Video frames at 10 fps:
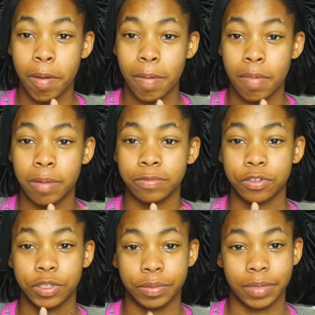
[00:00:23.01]
in my mom's
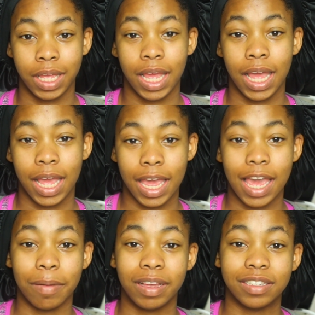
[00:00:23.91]
room,
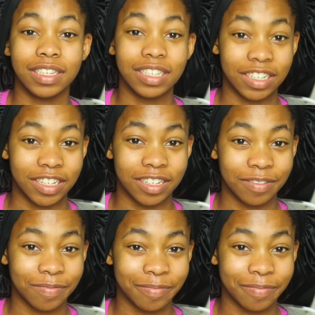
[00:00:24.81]
and my sister